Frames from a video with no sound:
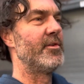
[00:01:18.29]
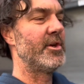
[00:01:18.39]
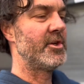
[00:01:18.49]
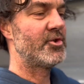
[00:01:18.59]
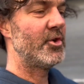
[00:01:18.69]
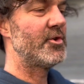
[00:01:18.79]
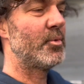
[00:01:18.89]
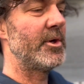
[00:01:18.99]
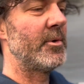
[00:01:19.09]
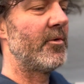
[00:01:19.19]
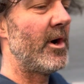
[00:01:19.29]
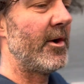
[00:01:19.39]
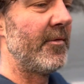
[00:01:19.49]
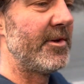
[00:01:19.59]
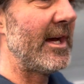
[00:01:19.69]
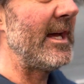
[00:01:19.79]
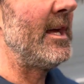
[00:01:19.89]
So you can choose what you want to ride on the day.